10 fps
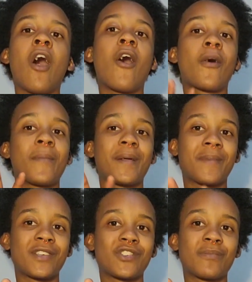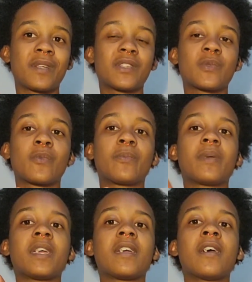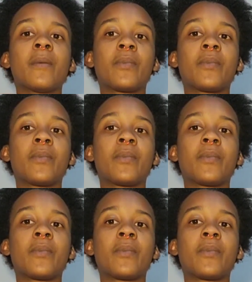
all my measurements will be